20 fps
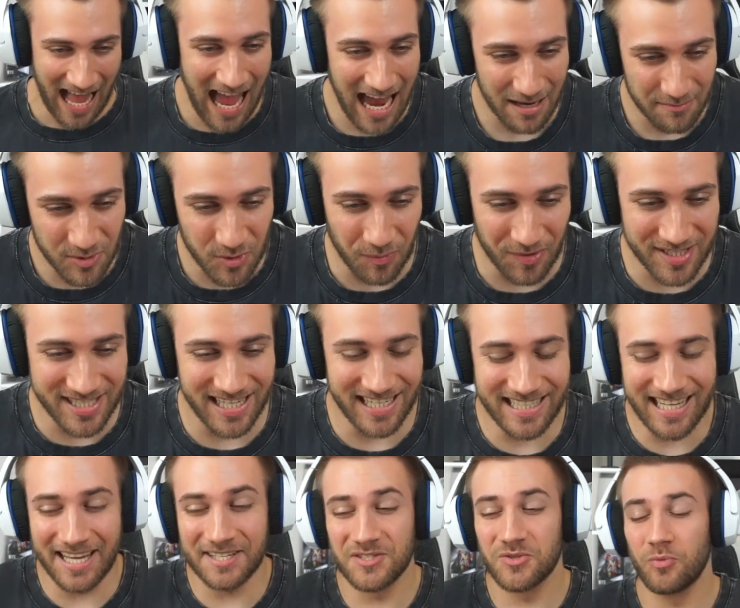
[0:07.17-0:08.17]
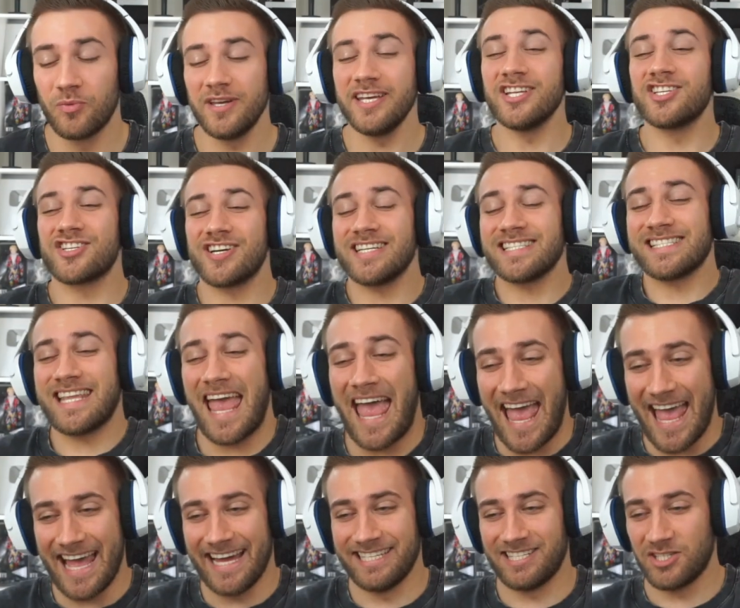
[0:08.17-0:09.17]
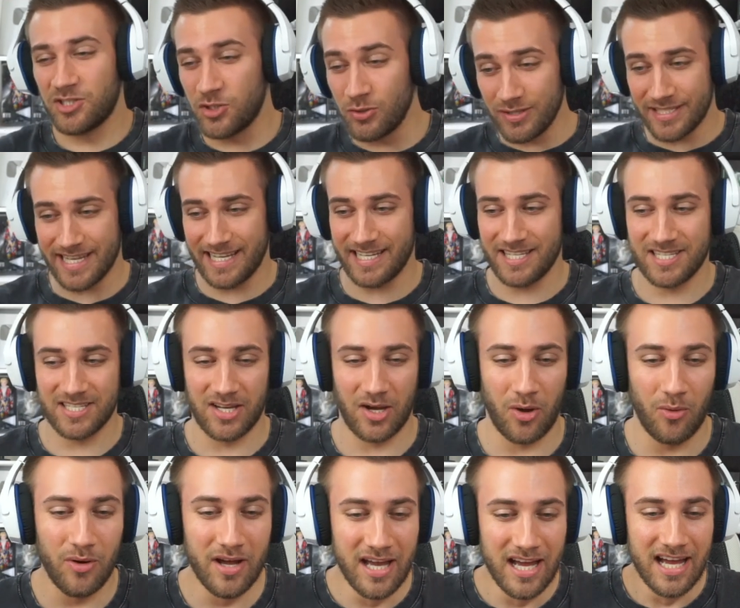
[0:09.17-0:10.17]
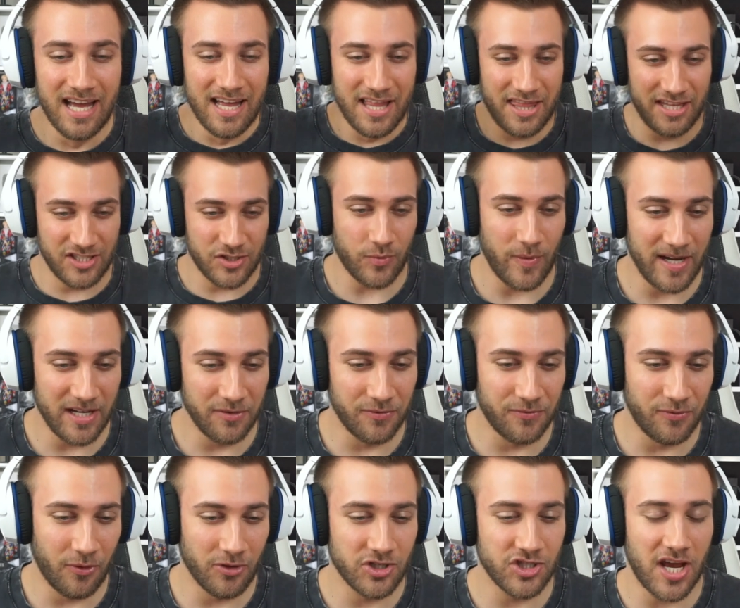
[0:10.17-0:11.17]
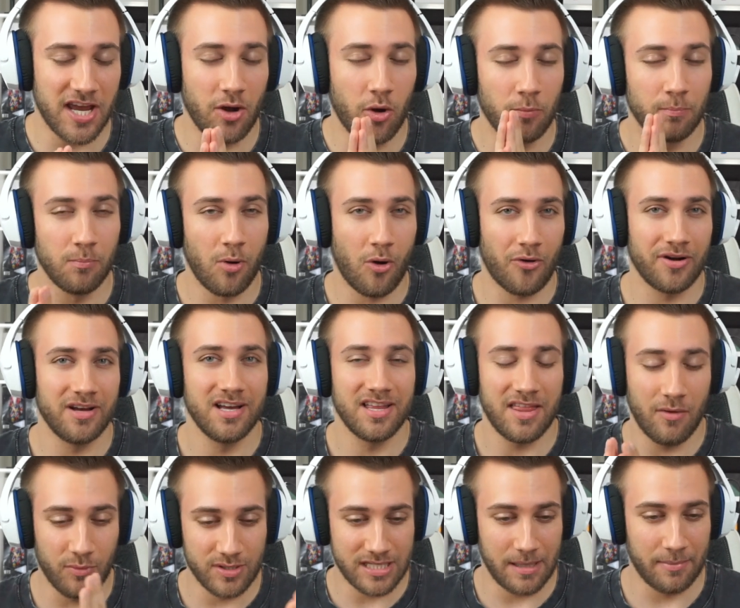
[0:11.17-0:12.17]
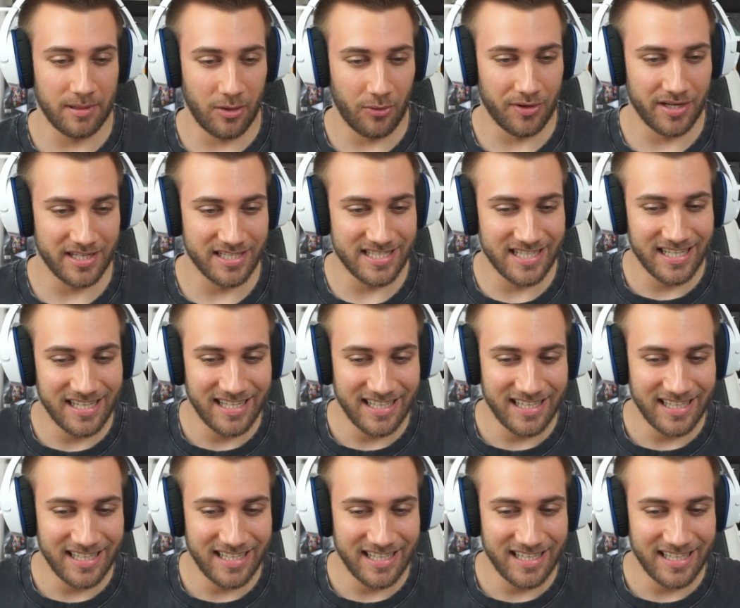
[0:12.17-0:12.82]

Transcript: I'm super excited, guys. We just had, 2 seconds ago, the trailer for Jhope Mora that was uploaded.